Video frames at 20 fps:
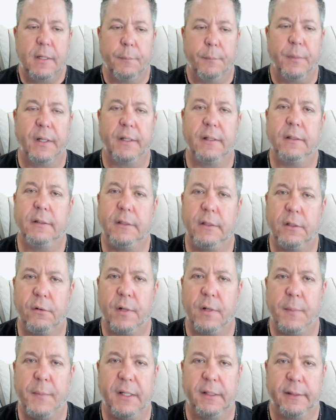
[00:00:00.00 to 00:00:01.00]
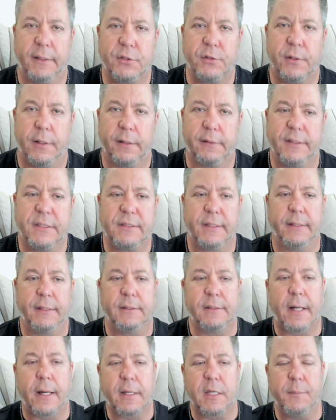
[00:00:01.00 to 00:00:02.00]
but you know what I mean, electronically sign
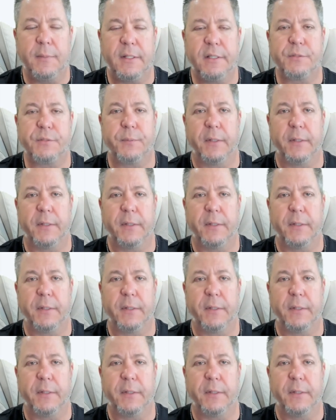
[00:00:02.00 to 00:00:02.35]
documents